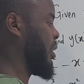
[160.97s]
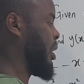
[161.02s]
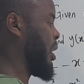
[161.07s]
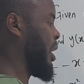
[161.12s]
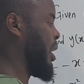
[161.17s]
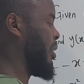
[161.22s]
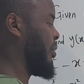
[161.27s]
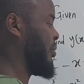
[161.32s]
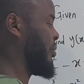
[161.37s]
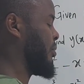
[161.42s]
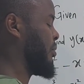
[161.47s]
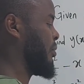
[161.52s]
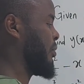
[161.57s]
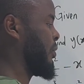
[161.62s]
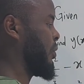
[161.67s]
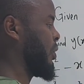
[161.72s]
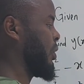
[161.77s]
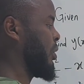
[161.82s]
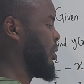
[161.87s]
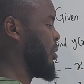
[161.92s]
half.
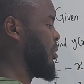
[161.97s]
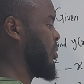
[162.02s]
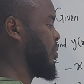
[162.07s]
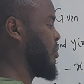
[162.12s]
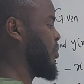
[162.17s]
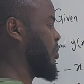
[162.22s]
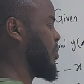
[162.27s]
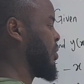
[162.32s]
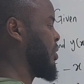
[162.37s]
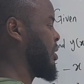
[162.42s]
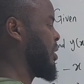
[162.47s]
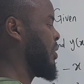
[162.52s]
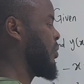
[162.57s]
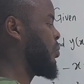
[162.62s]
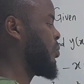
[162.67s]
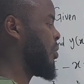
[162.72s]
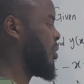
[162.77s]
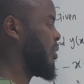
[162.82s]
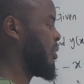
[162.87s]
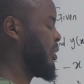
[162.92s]
So
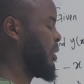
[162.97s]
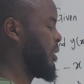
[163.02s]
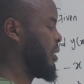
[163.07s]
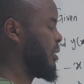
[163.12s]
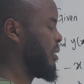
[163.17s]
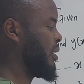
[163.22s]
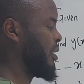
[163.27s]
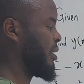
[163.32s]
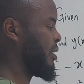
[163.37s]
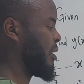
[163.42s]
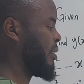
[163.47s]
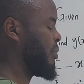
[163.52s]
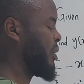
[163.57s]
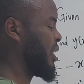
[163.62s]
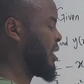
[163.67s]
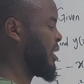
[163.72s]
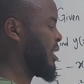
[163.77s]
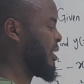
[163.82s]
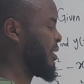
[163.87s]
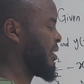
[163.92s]
c1 is the same
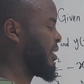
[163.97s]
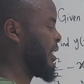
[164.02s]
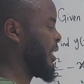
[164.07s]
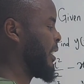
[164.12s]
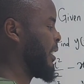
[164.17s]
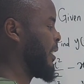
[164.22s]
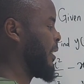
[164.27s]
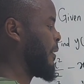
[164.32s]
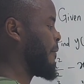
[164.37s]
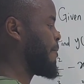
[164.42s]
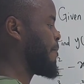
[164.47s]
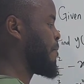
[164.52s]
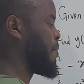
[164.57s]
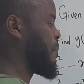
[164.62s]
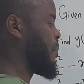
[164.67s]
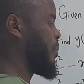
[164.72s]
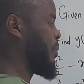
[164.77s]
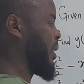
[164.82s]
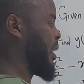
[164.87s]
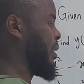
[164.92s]
thing as saying
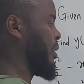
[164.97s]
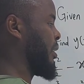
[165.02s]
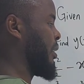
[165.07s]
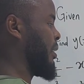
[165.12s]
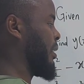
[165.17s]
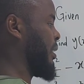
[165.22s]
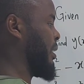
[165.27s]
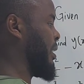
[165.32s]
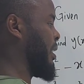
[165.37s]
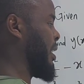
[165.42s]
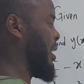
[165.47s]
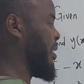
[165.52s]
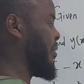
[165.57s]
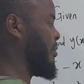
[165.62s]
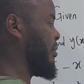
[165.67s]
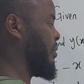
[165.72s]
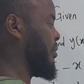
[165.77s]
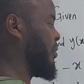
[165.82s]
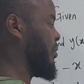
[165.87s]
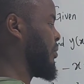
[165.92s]

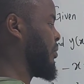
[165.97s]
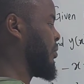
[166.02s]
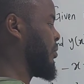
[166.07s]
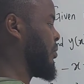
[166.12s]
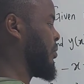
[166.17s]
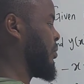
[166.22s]
11